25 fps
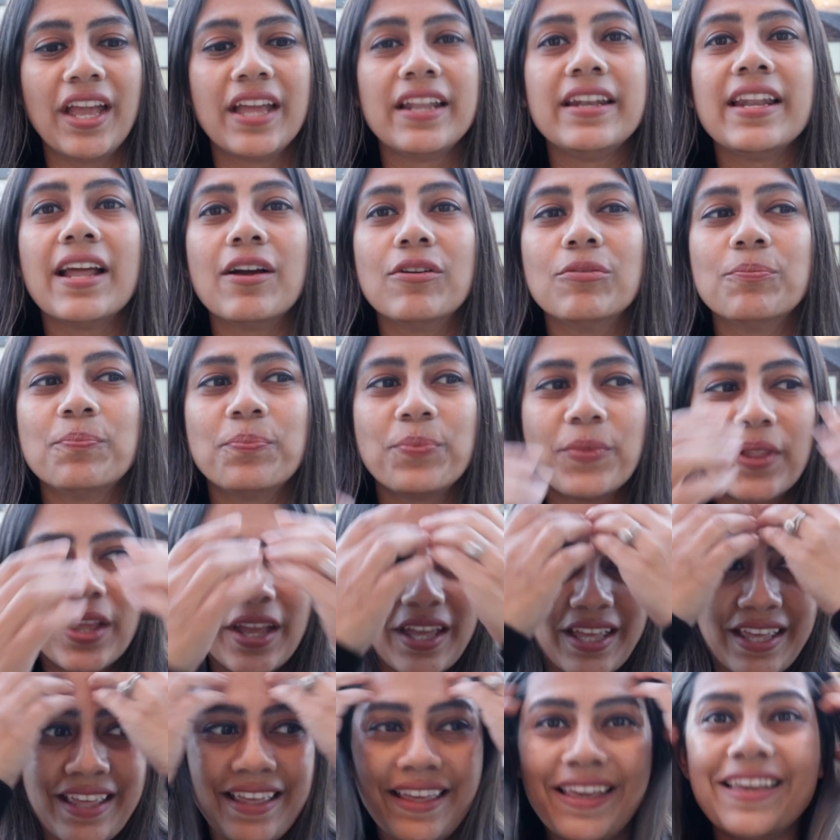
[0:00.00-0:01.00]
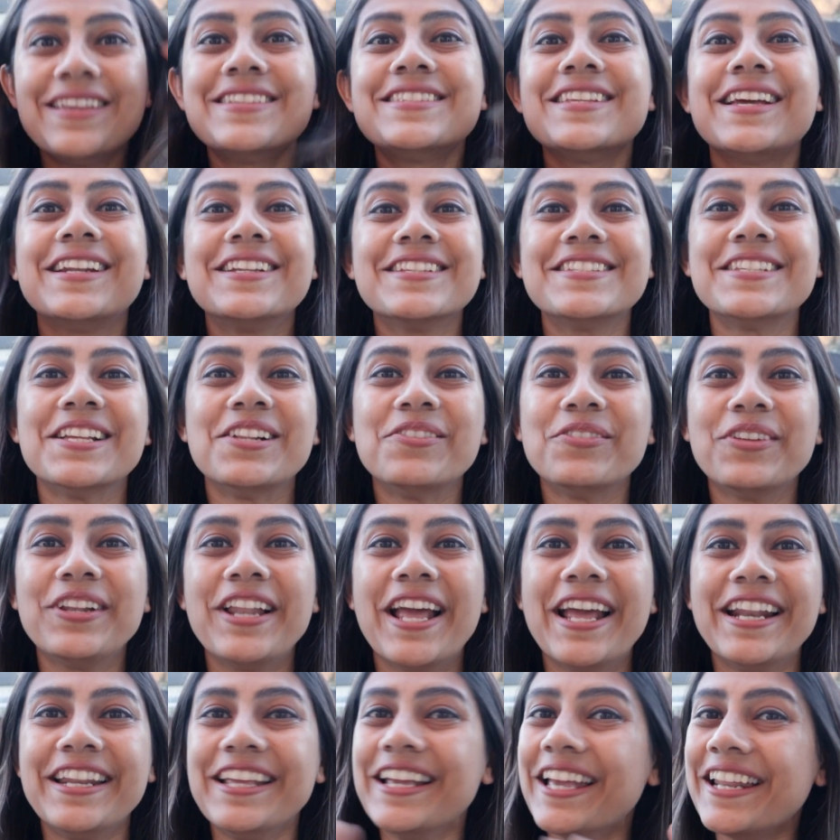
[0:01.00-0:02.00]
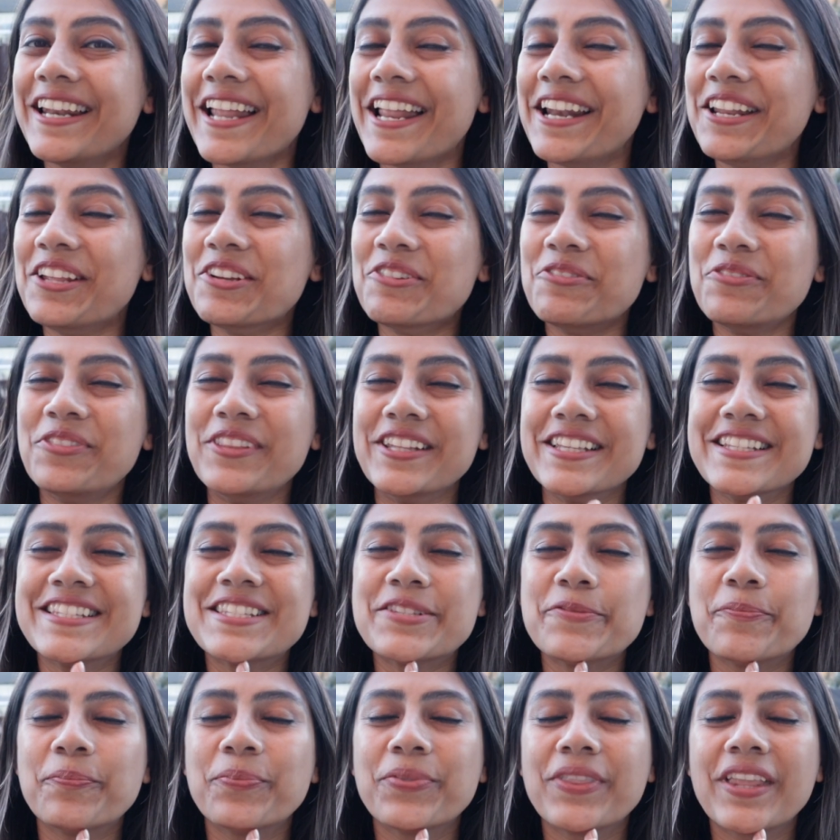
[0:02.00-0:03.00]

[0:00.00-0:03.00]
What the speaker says: Now, is there a silver lining in any of this?